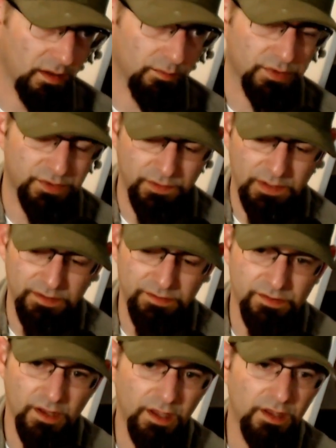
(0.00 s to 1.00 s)
between
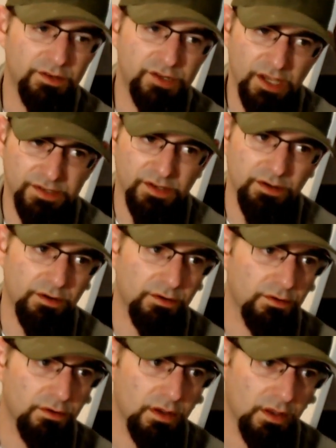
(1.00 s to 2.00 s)

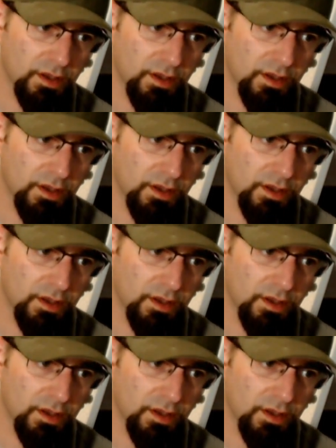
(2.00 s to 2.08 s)
gesso,